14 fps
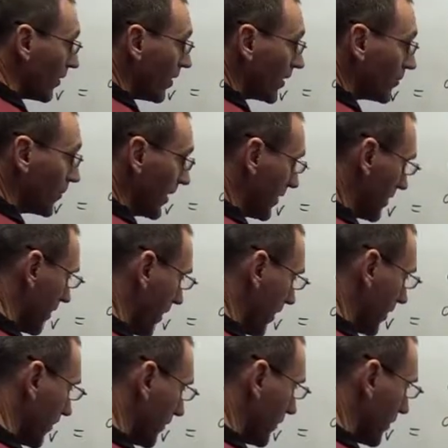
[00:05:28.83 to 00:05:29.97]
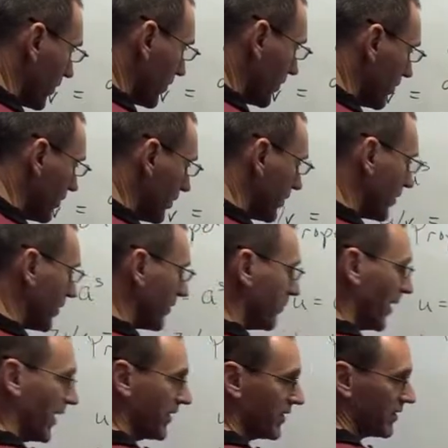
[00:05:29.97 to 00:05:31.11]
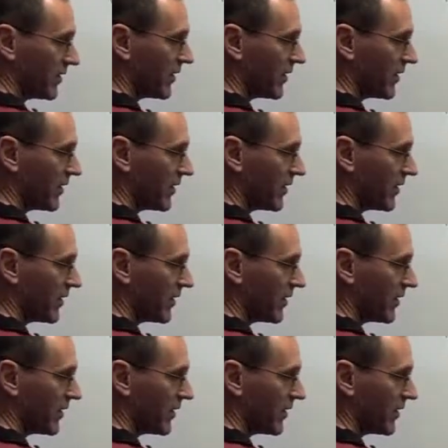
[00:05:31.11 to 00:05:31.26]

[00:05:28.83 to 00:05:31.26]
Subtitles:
log base a of u minus